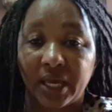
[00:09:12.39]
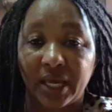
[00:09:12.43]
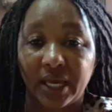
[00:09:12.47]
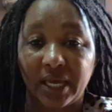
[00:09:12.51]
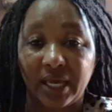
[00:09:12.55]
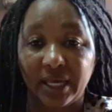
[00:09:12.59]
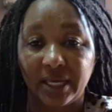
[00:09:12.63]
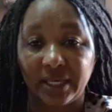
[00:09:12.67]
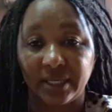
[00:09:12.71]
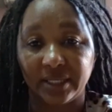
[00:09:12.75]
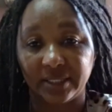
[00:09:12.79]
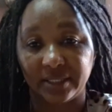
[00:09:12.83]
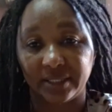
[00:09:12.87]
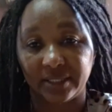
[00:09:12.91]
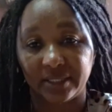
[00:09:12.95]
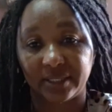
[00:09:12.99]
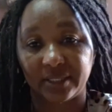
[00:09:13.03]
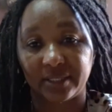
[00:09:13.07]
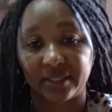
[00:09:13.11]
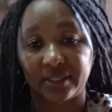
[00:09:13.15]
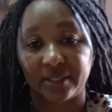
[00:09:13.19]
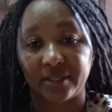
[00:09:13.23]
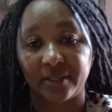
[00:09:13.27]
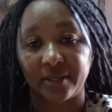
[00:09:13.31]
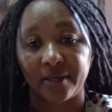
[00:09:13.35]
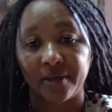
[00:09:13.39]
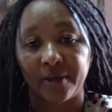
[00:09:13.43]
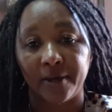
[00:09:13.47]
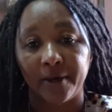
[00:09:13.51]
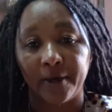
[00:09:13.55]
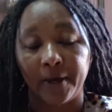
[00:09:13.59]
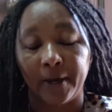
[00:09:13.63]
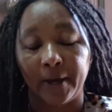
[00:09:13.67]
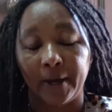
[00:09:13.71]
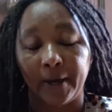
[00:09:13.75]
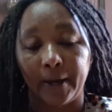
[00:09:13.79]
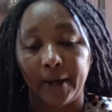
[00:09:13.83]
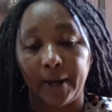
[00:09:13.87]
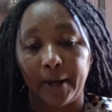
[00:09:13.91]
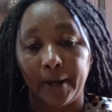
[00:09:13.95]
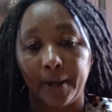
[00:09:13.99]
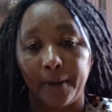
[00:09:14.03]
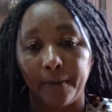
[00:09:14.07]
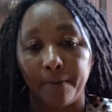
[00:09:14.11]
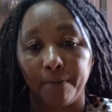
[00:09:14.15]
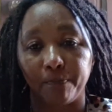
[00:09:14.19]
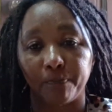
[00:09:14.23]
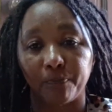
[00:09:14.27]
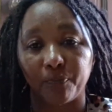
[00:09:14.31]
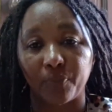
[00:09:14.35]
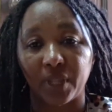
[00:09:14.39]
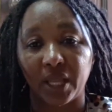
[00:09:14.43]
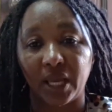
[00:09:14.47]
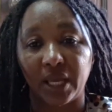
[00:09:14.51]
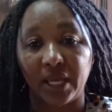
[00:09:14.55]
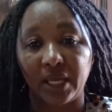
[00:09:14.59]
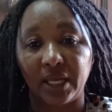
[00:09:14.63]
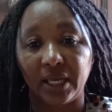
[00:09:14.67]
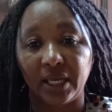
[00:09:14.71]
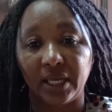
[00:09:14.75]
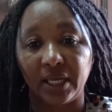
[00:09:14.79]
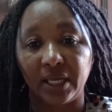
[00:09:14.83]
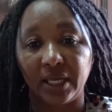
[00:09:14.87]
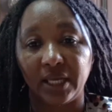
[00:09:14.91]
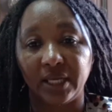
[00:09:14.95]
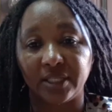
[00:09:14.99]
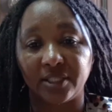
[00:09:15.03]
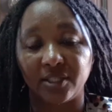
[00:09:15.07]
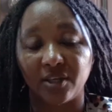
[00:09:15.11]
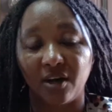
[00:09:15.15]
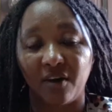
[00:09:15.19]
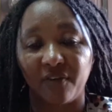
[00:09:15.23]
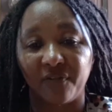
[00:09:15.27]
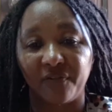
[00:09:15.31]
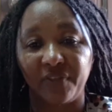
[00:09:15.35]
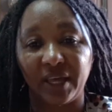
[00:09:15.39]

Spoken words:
is of